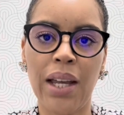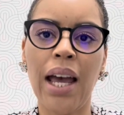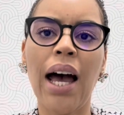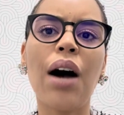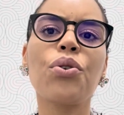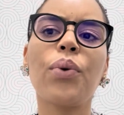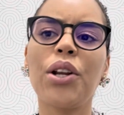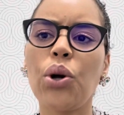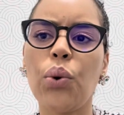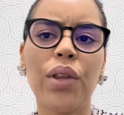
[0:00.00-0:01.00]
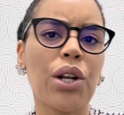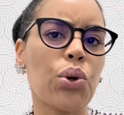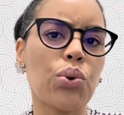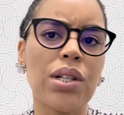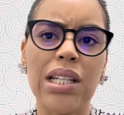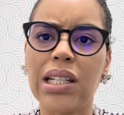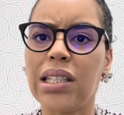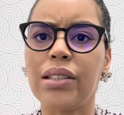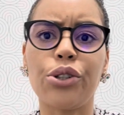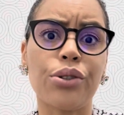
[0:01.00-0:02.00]
How do I know that a good deal
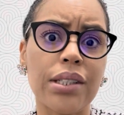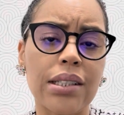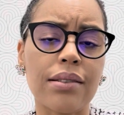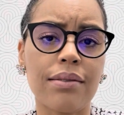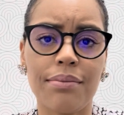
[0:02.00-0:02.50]
is a good deal?